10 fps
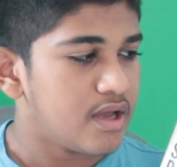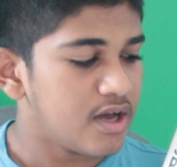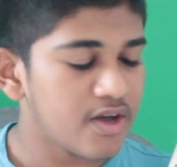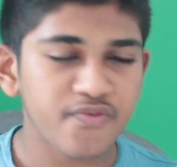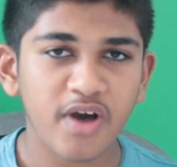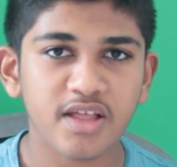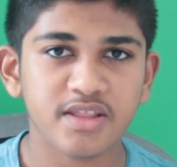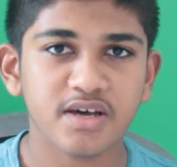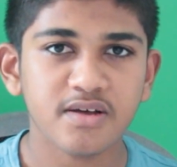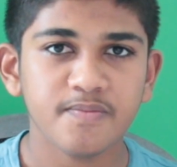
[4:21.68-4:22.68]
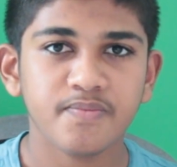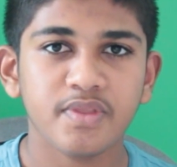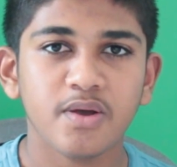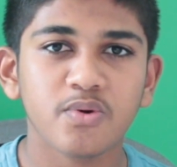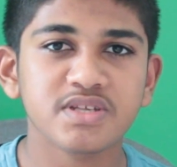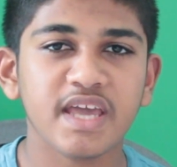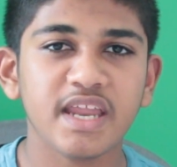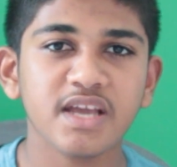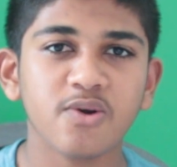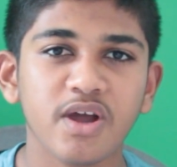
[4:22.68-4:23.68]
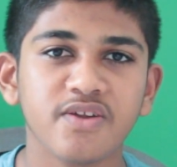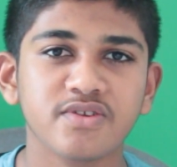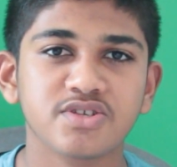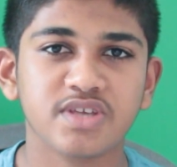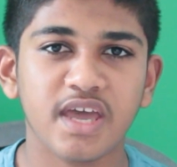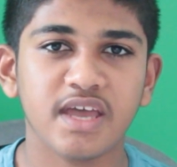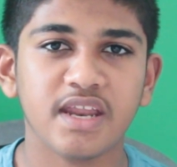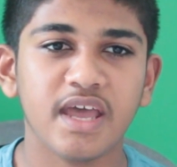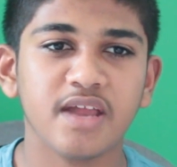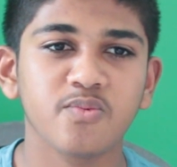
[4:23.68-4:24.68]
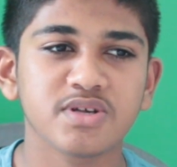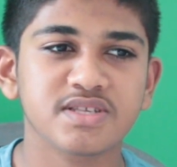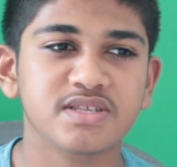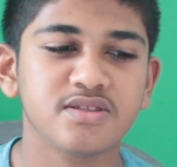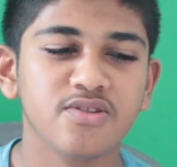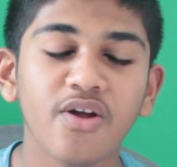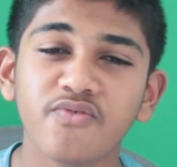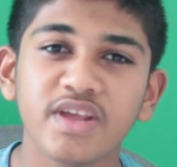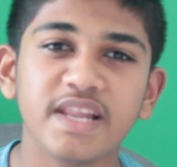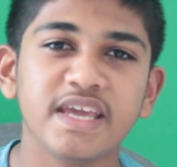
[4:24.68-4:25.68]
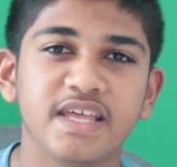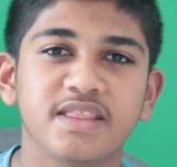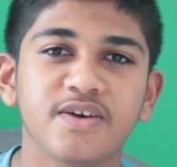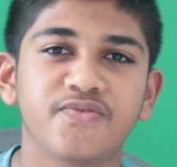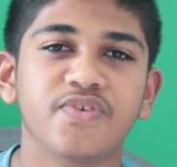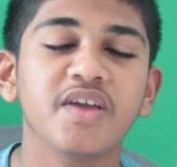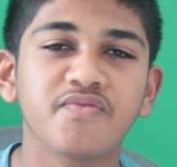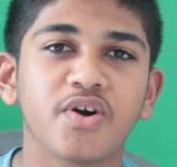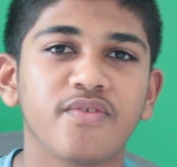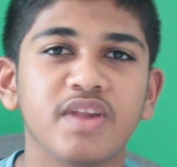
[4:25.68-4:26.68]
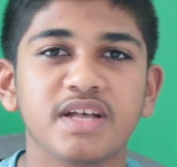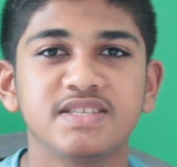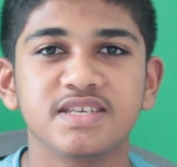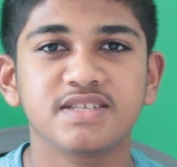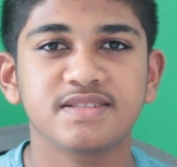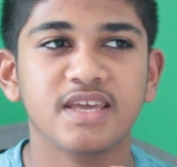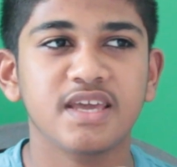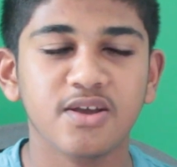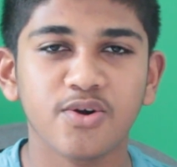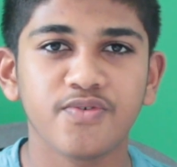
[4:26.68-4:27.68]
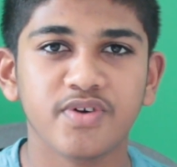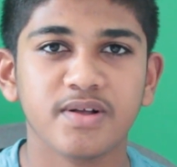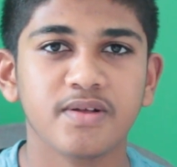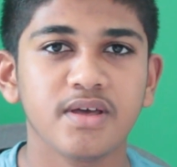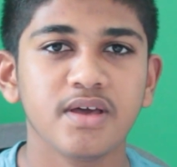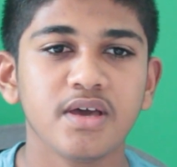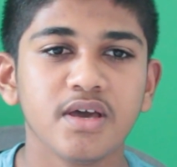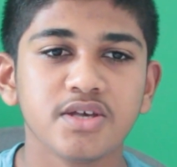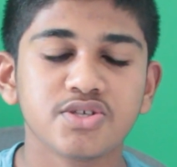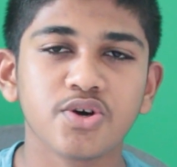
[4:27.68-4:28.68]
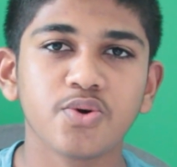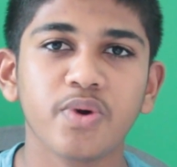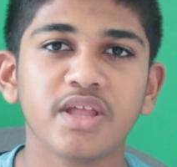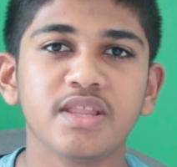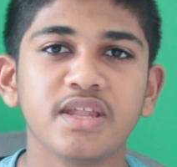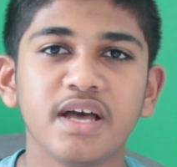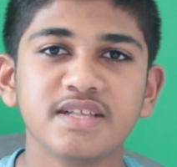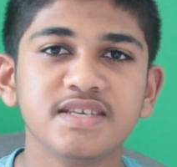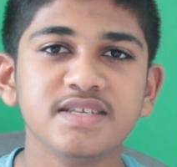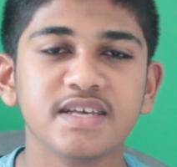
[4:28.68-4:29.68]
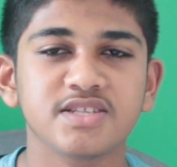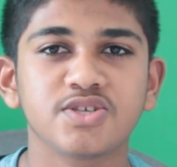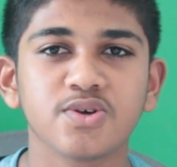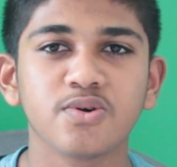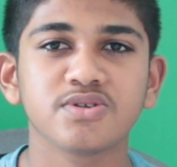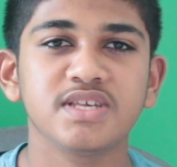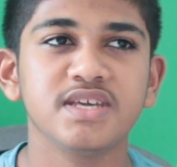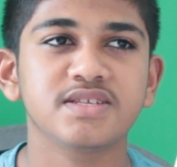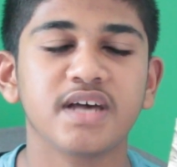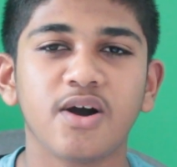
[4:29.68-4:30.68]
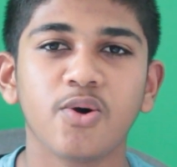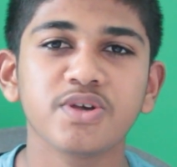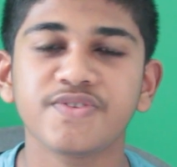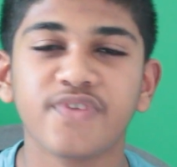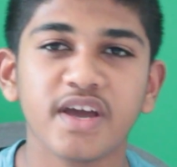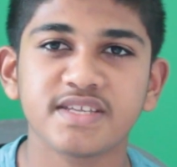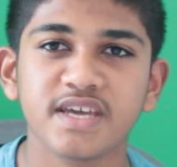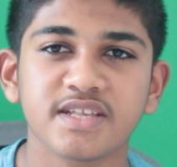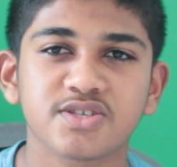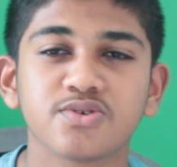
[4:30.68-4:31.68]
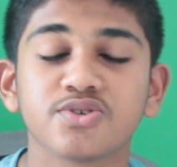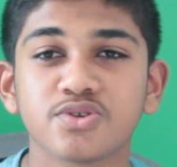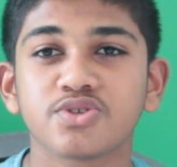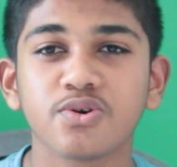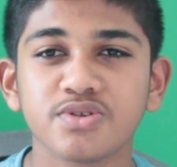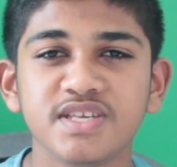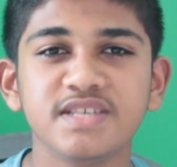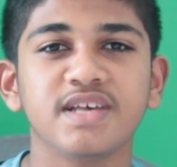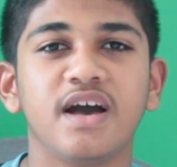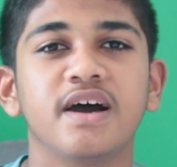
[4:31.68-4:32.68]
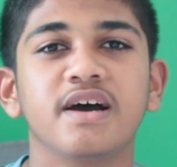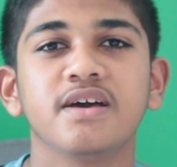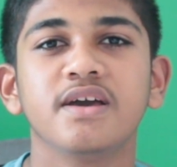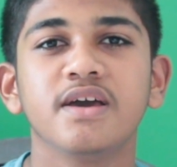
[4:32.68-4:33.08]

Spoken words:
her father was getting quite scared and was not really in the favor of Nazis taking over. So when the Nazis and Sozis are always fighting at school, so Sozis are